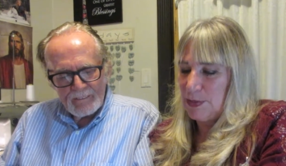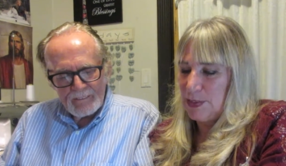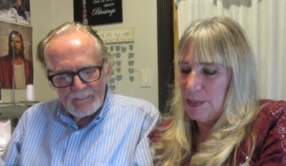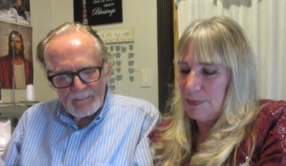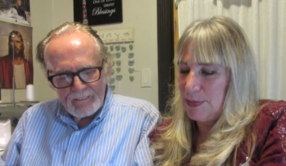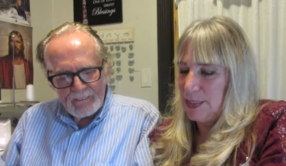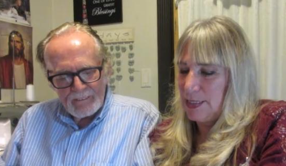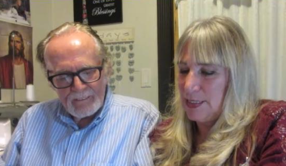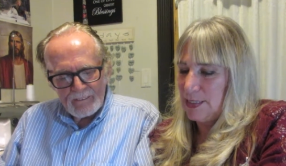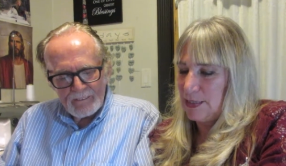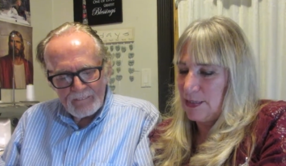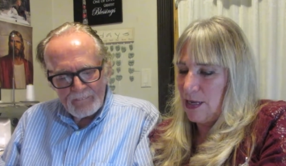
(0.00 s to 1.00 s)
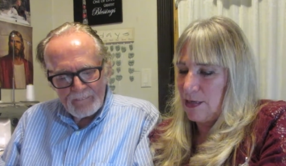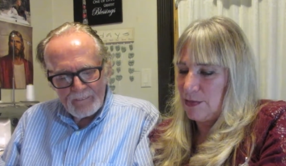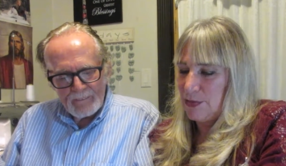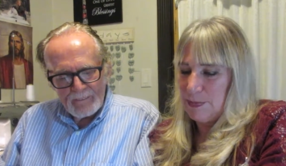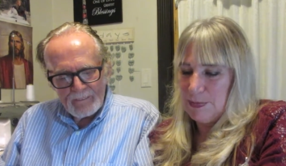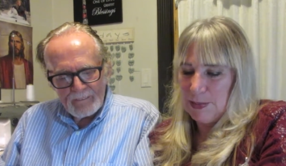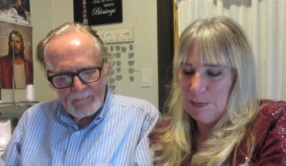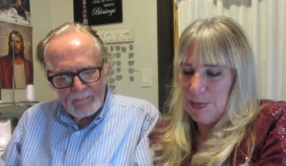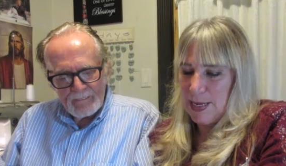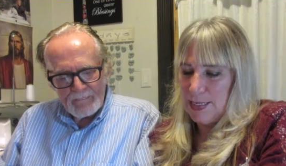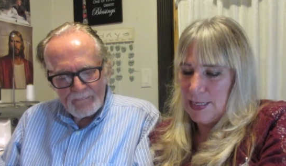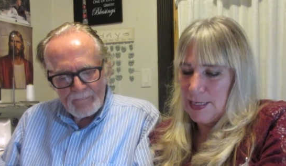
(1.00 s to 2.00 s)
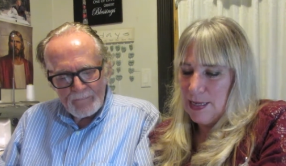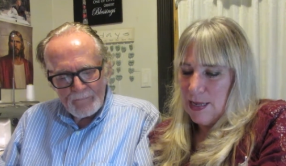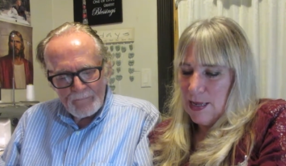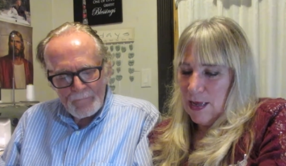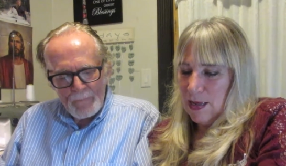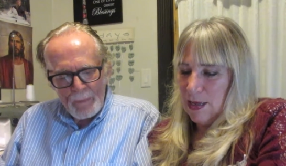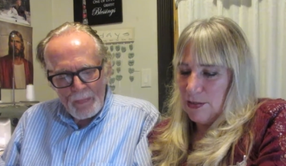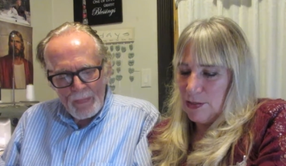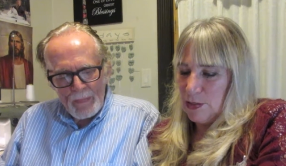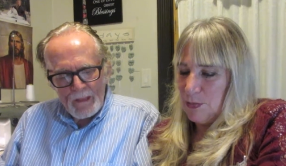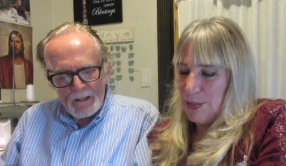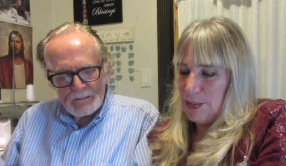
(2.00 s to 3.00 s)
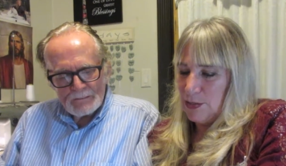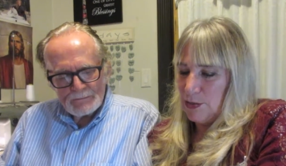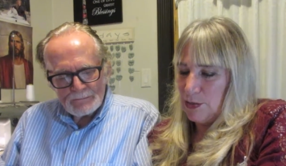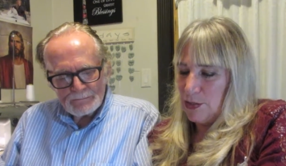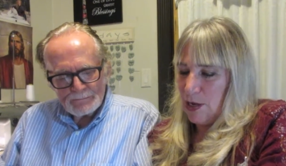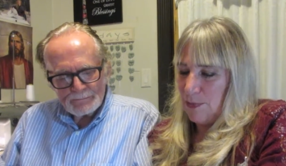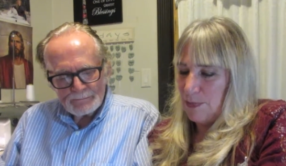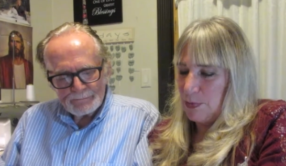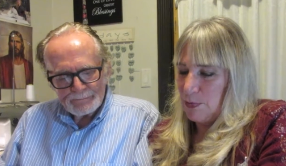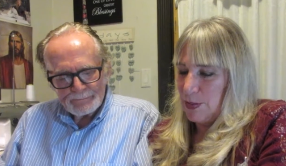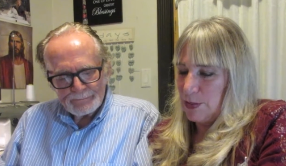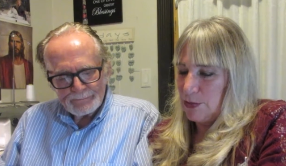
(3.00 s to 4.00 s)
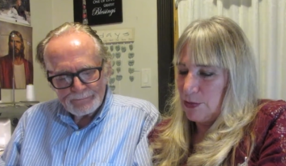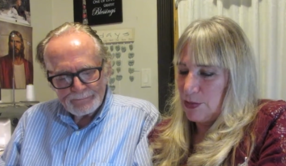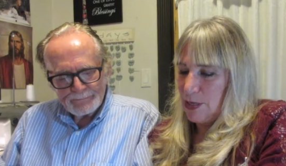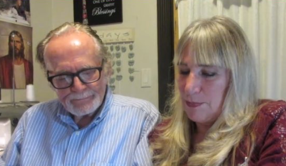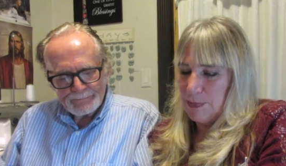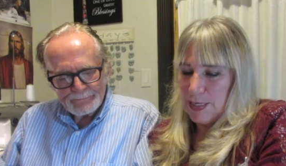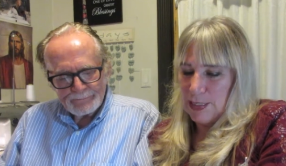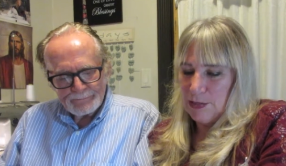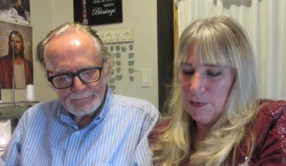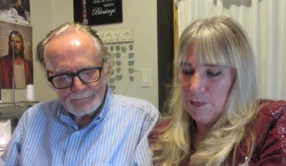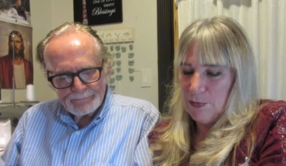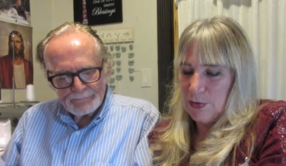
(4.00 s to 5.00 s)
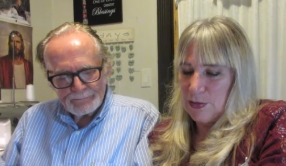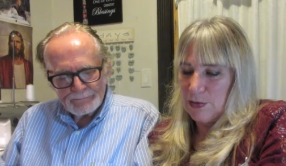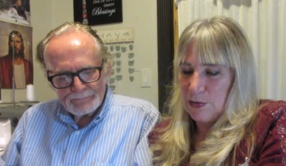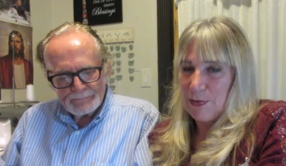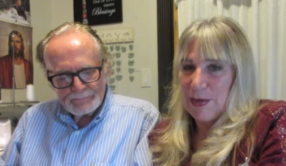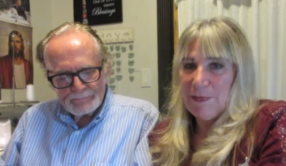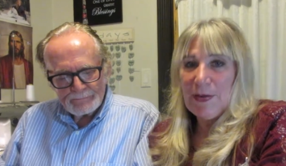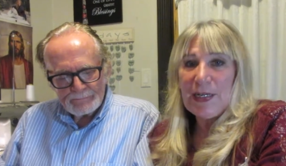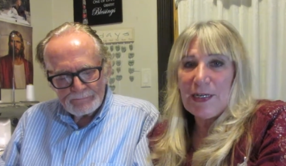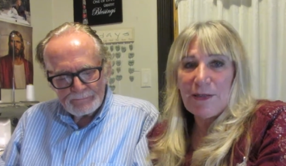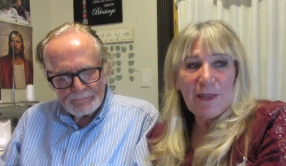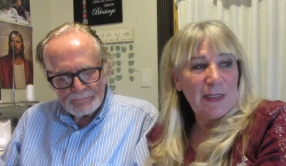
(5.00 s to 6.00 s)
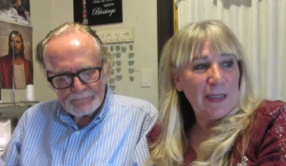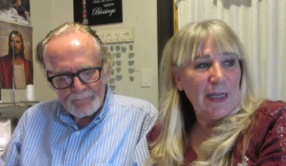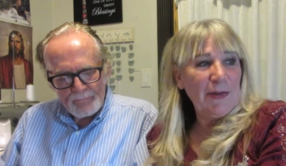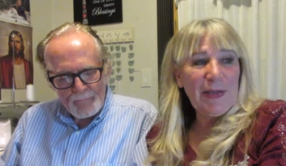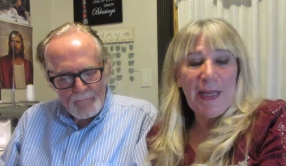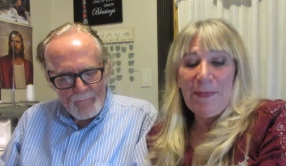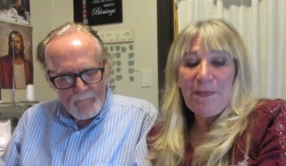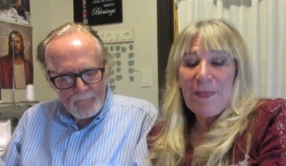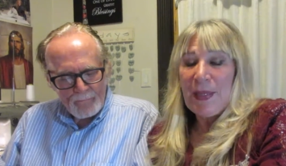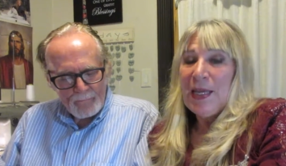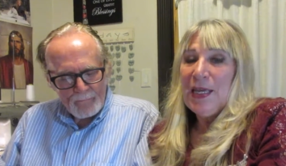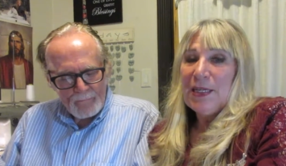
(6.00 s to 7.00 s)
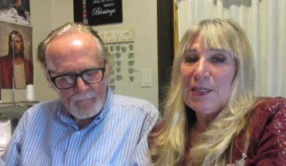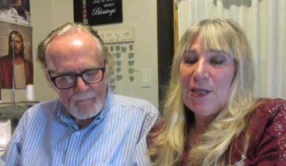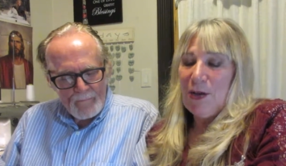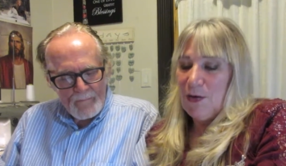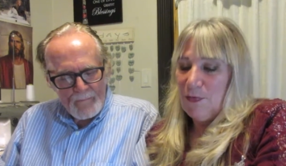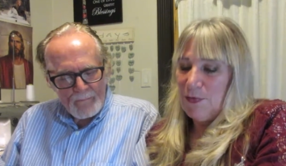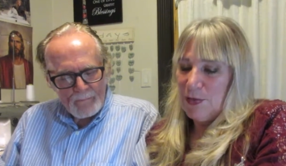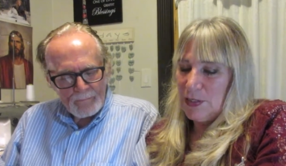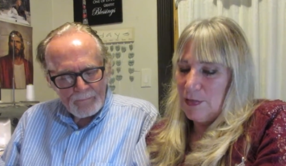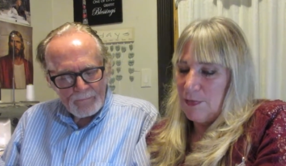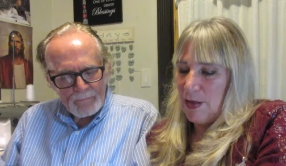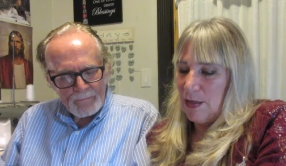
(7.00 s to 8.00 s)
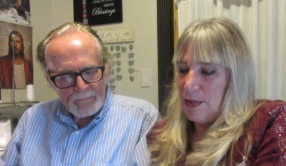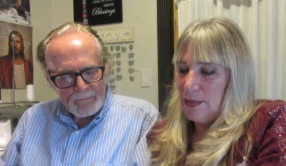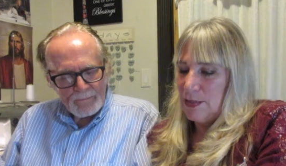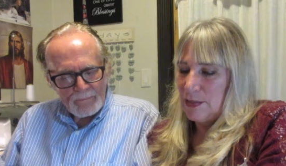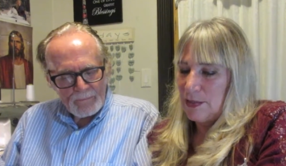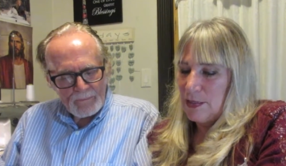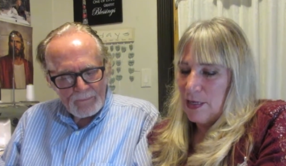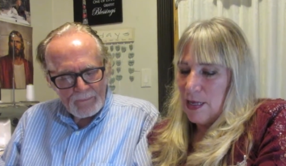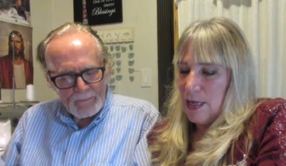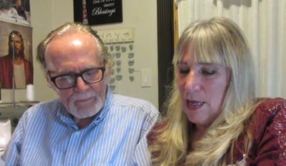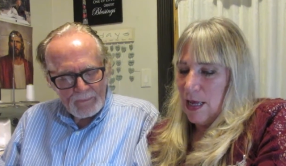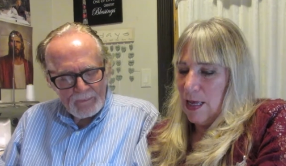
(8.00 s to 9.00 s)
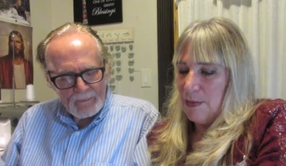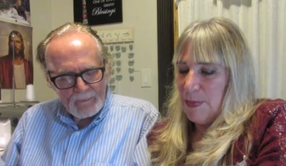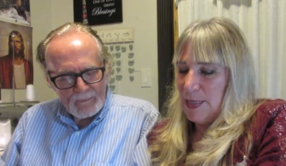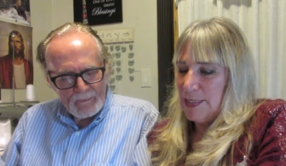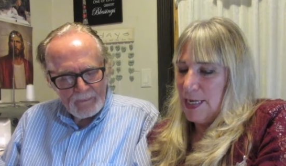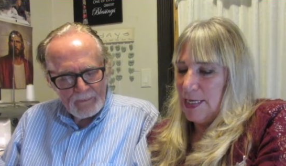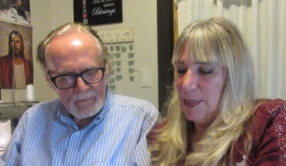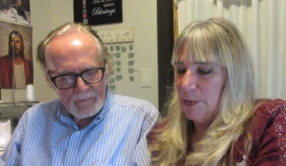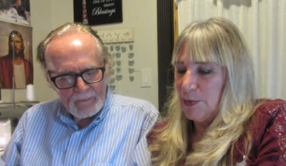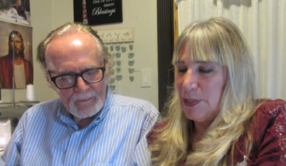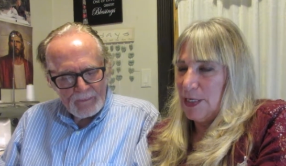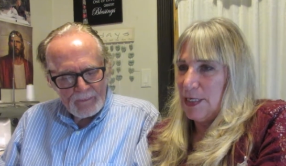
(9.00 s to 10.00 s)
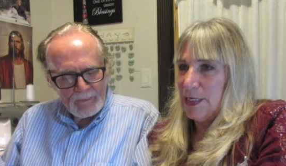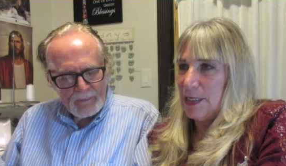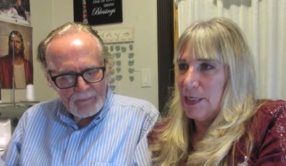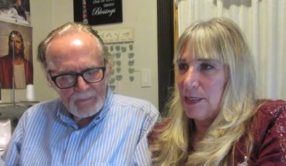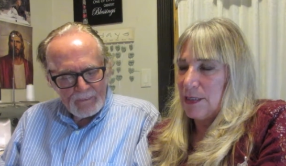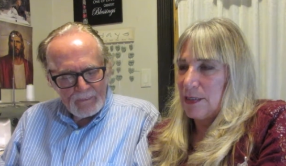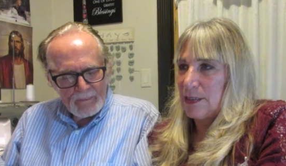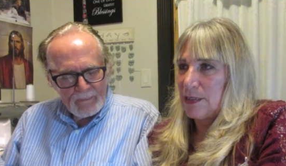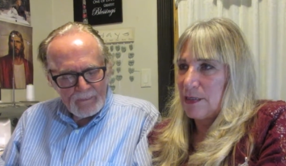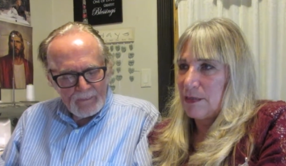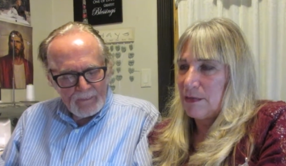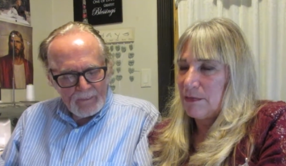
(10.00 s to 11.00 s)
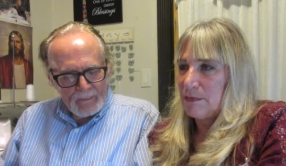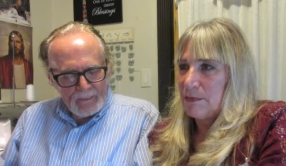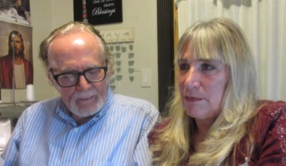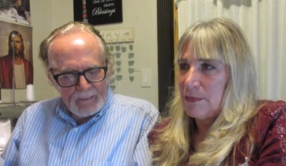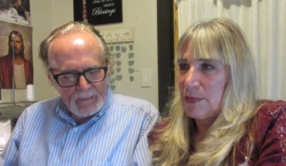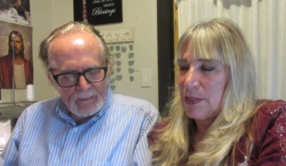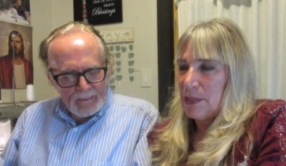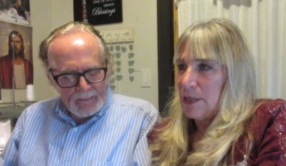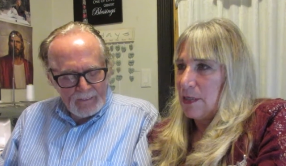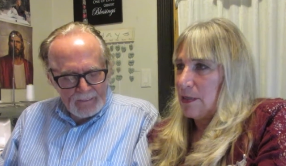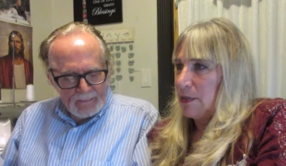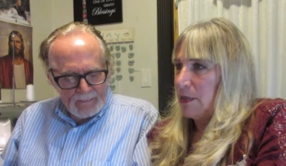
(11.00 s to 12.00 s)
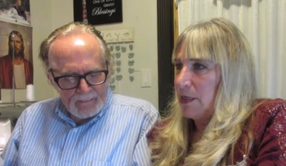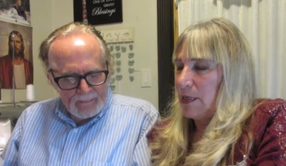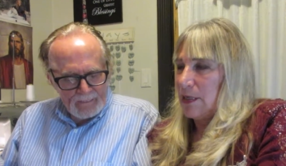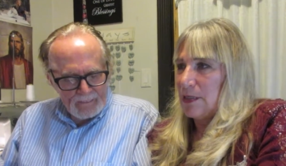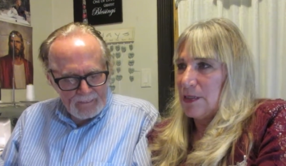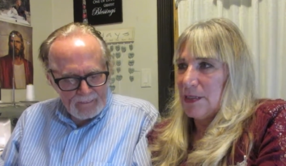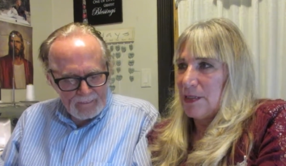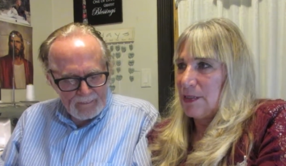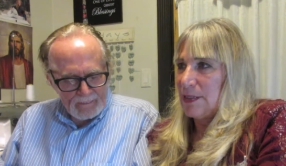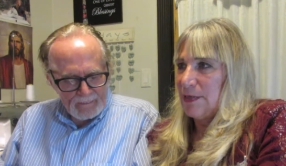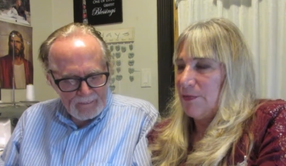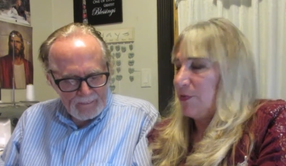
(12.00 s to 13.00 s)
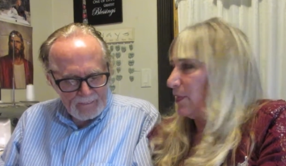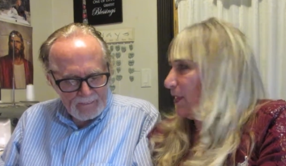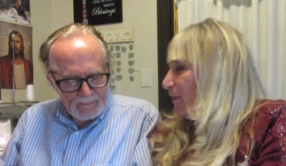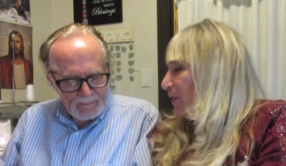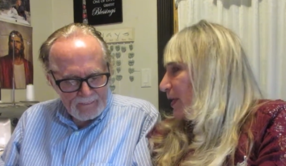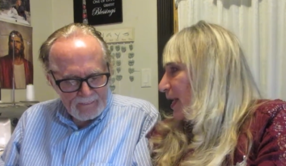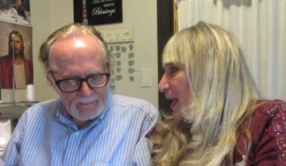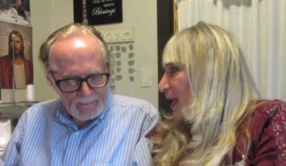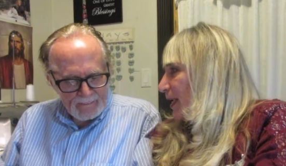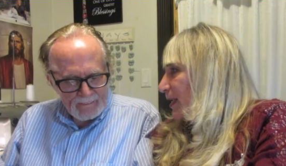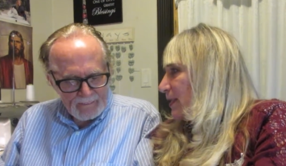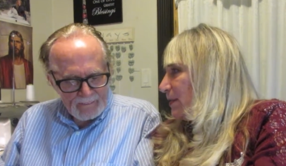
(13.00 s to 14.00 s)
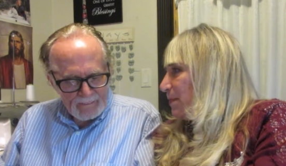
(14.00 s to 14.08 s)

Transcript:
Speaker 1: and deep clean and laundry and meal planning? Also, when do you shop and where do you shop? Thank you for your great videos. Okay. So, first of all, Uh, my daily routine is, uh, it's different every day. It